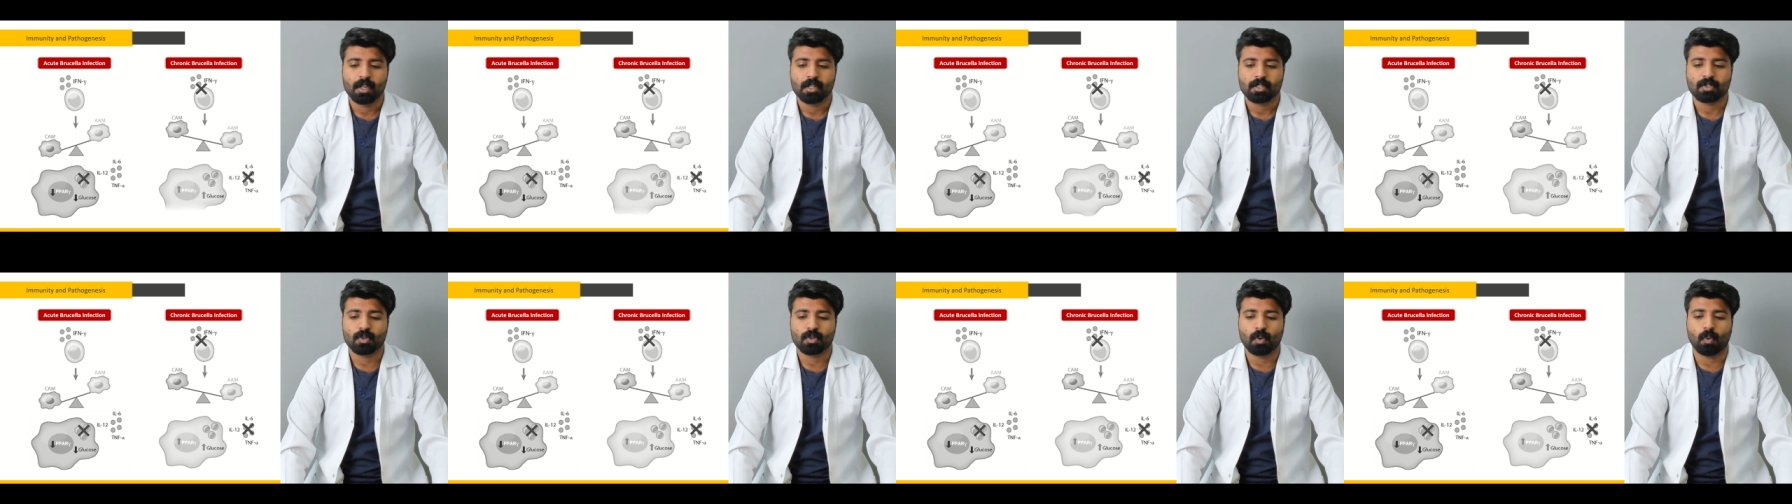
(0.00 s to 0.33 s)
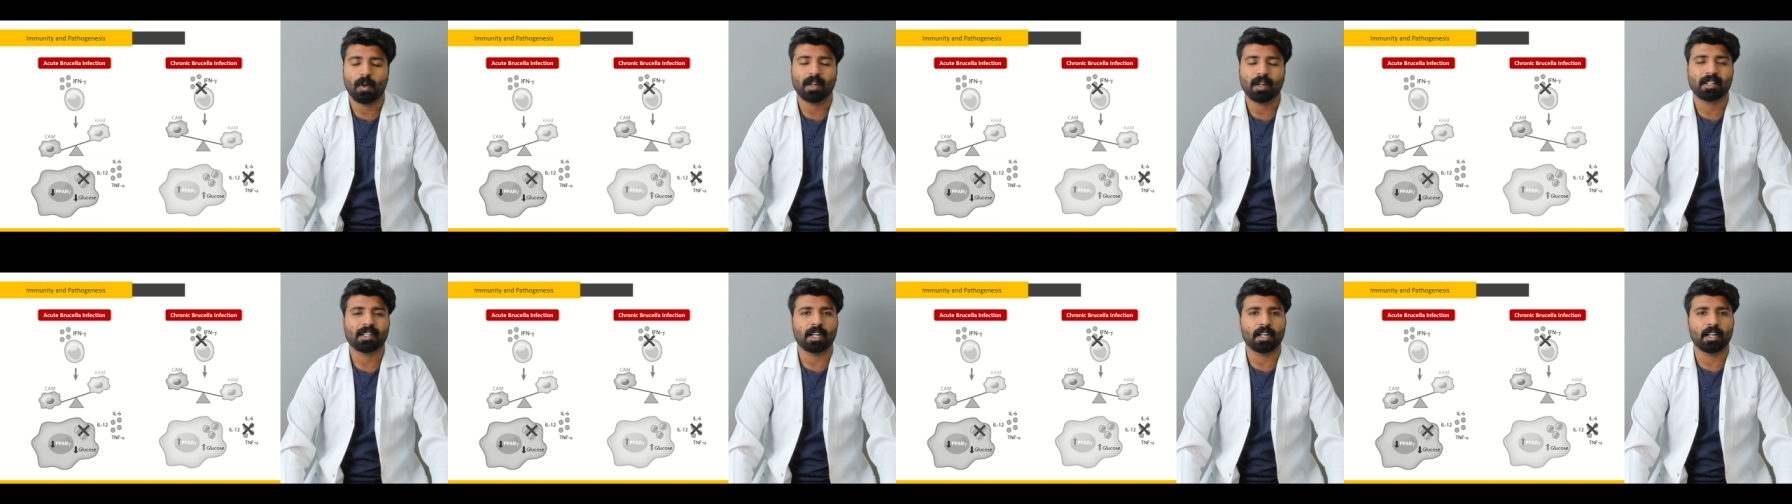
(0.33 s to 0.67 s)
So
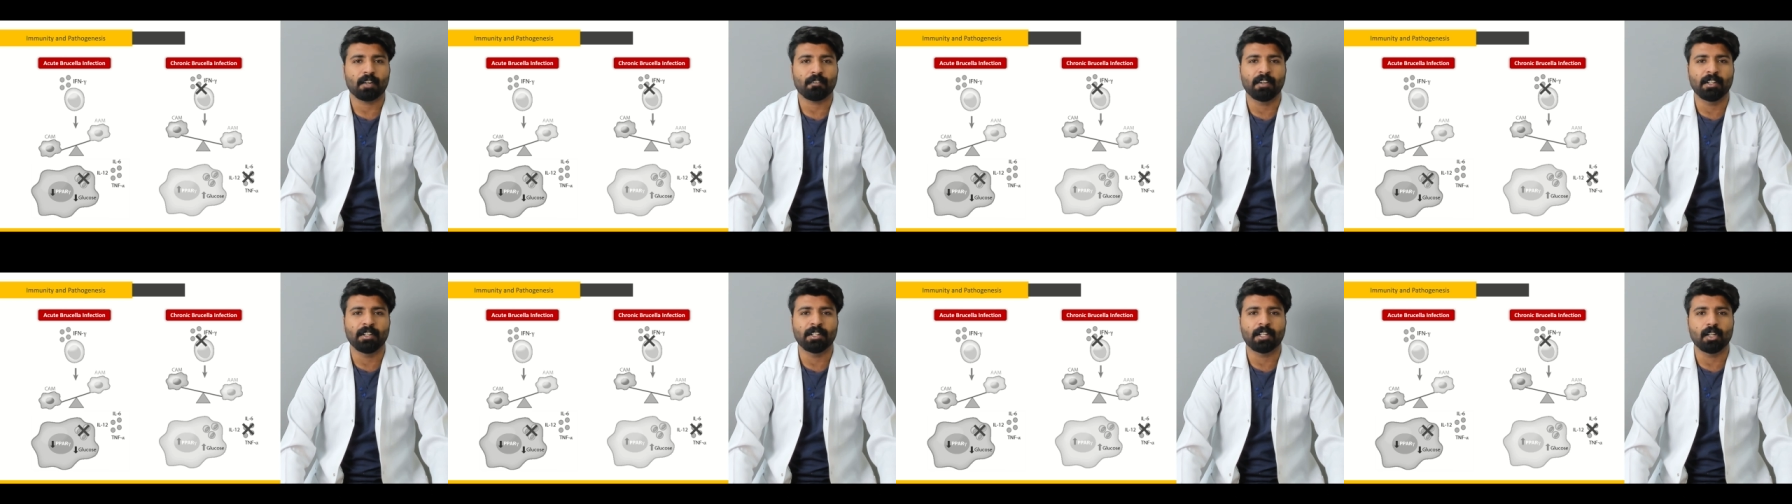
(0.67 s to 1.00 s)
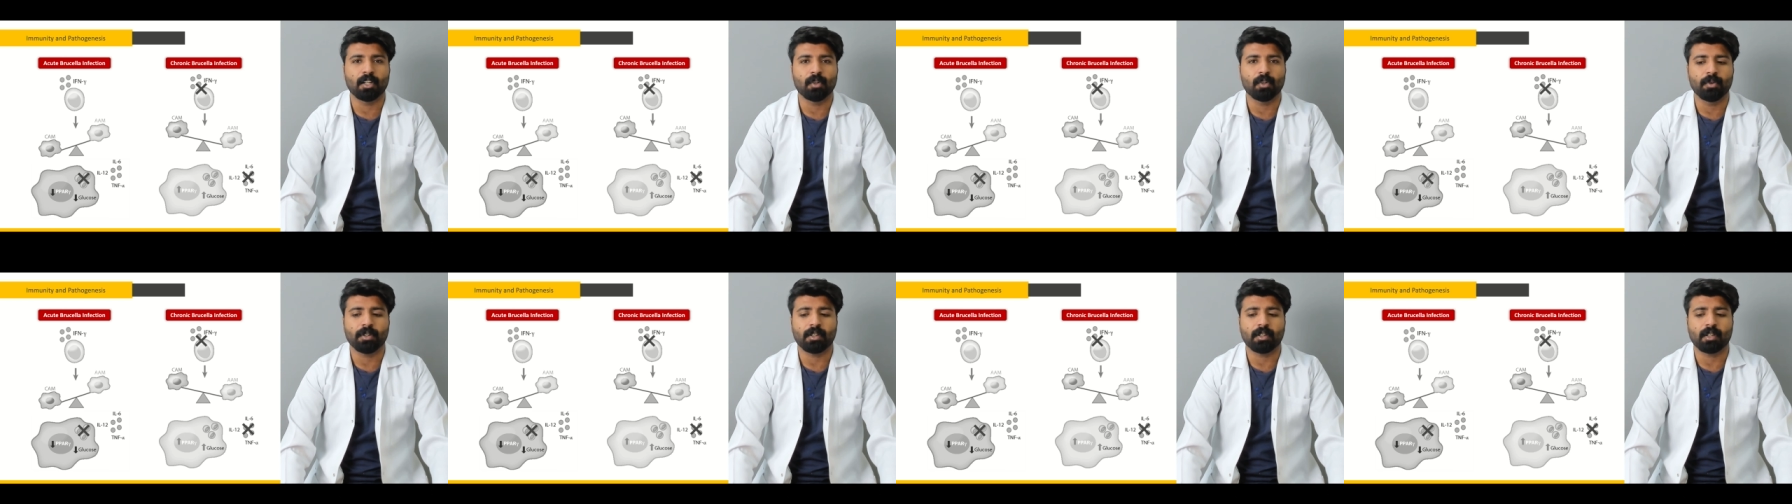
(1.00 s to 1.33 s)
what kind of
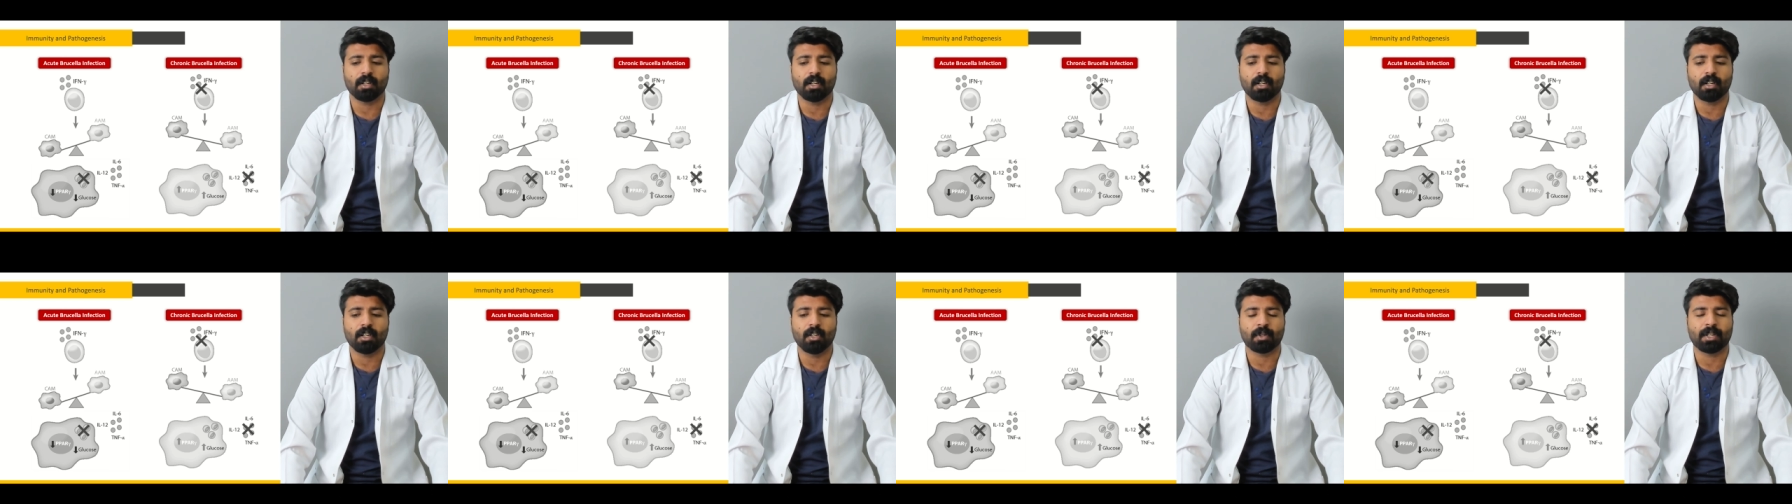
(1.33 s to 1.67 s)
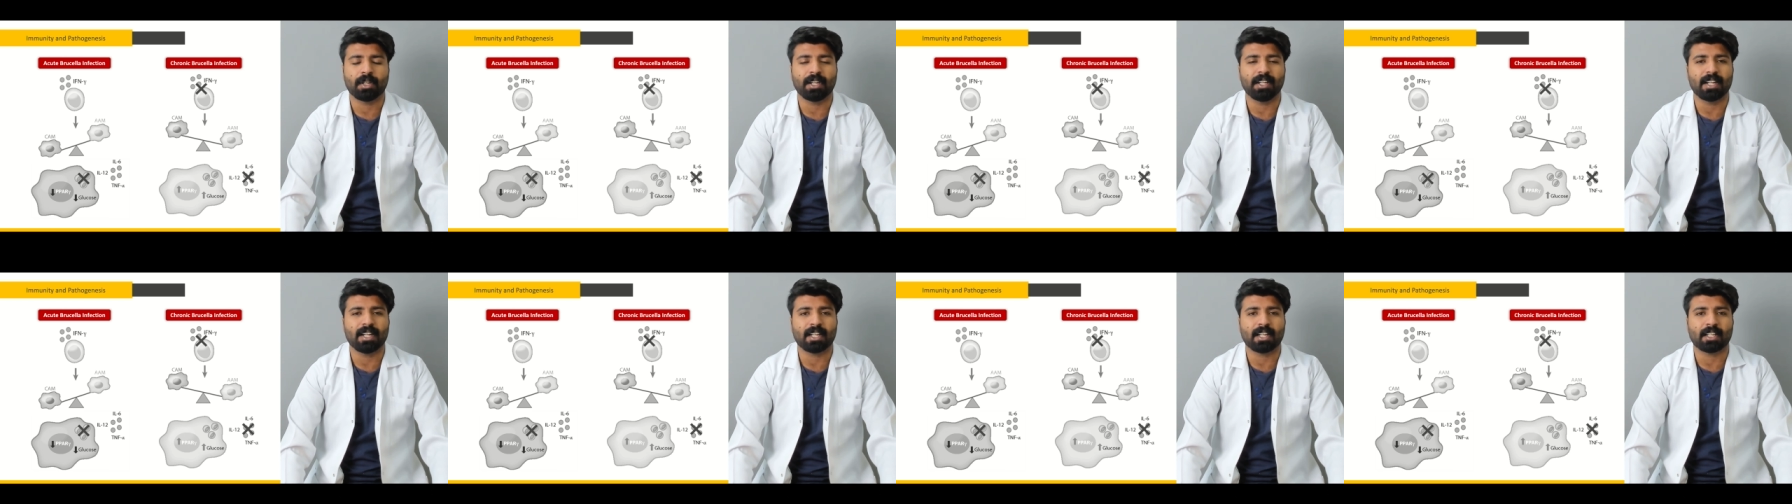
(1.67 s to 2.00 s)

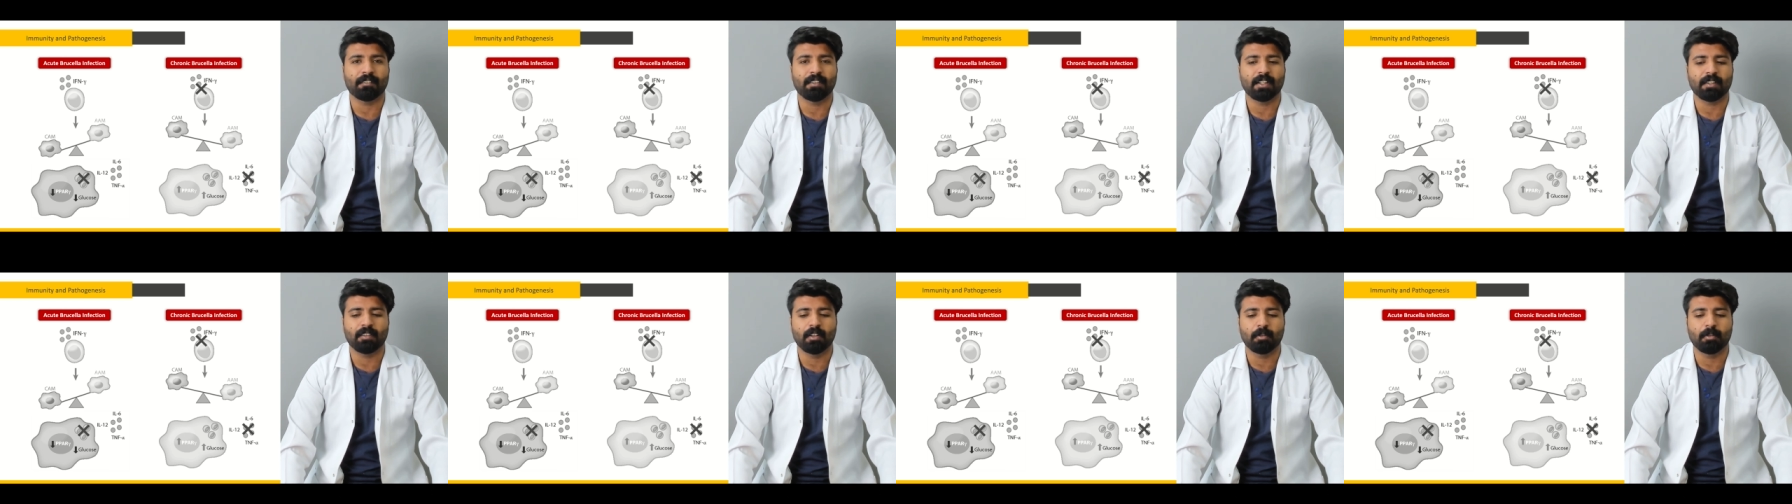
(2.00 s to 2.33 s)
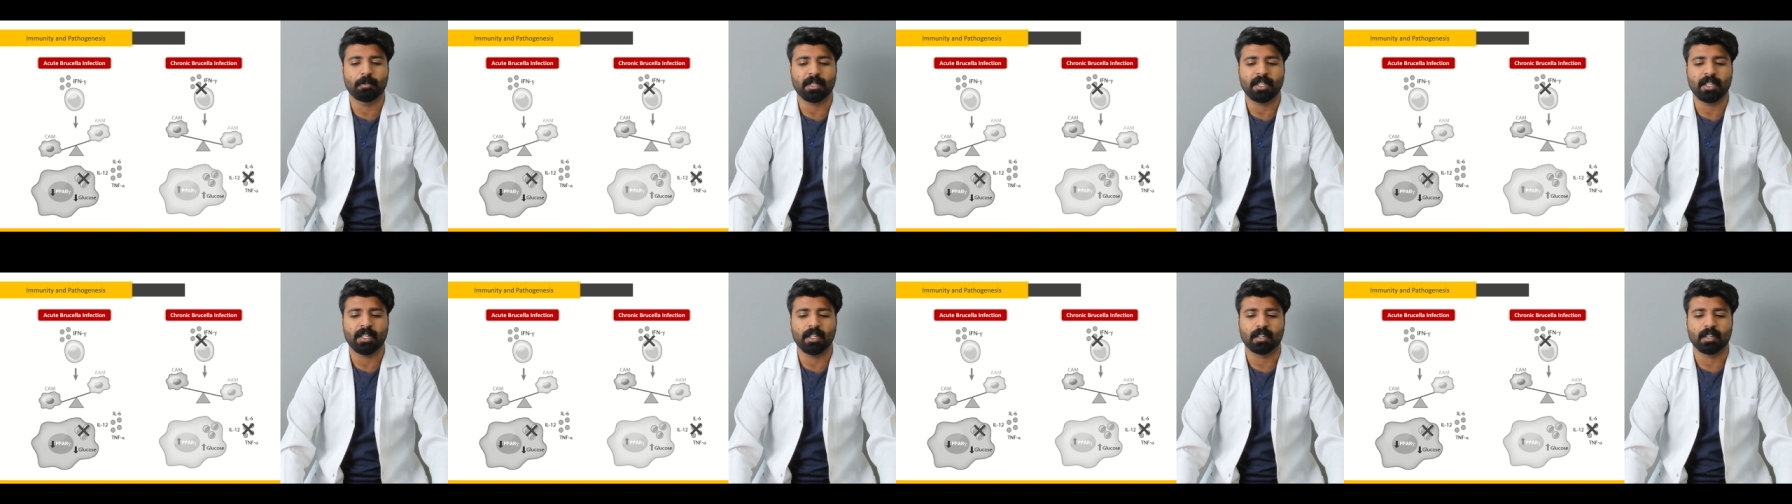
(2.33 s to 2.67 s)
interleukin uh, activity will
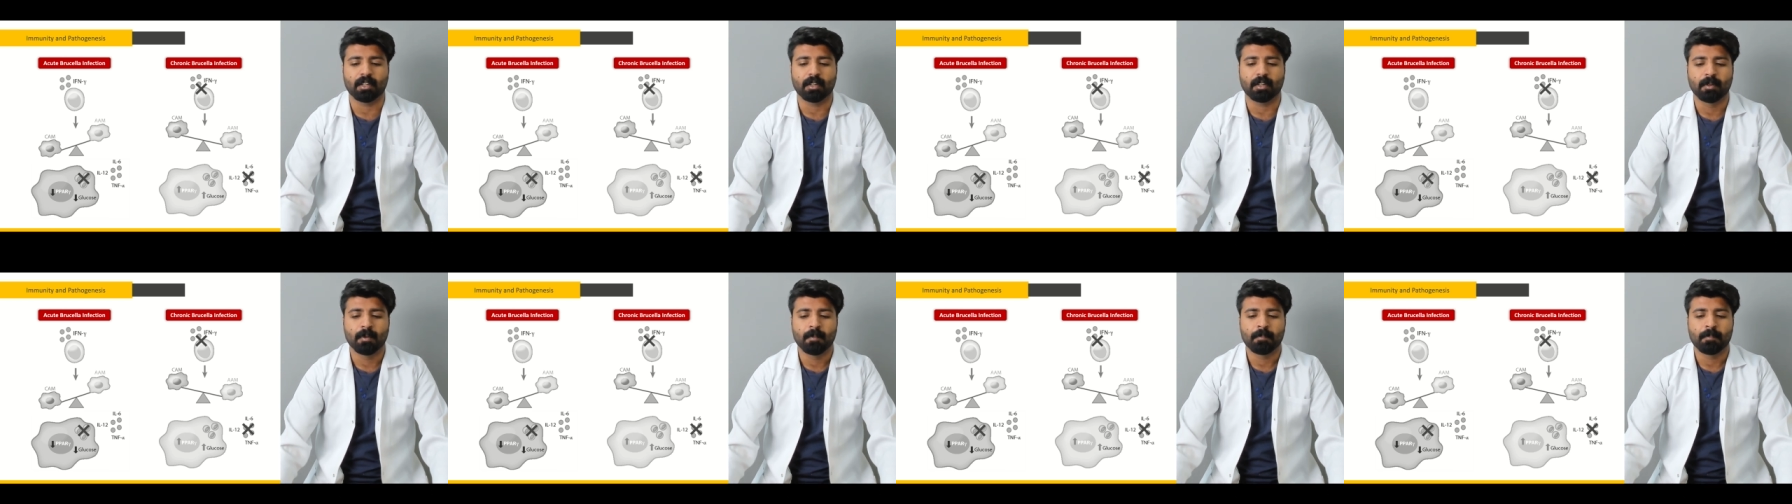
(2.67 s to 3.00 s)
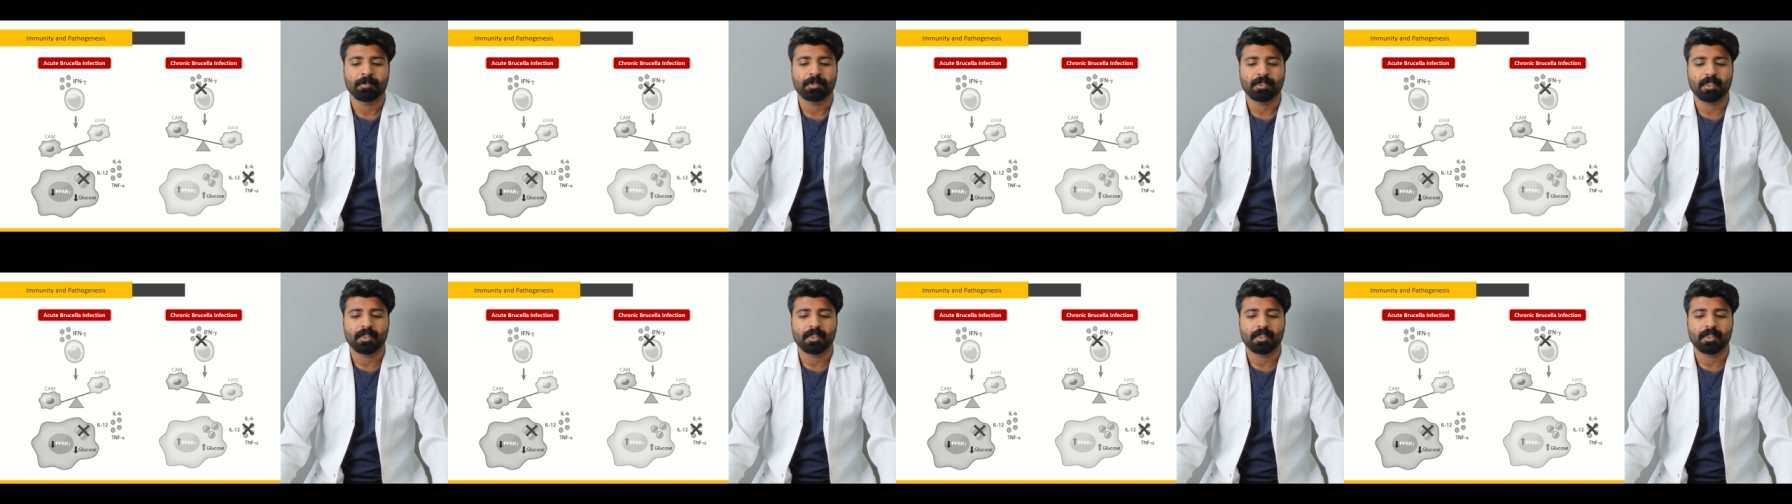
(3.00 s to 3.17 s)
be here?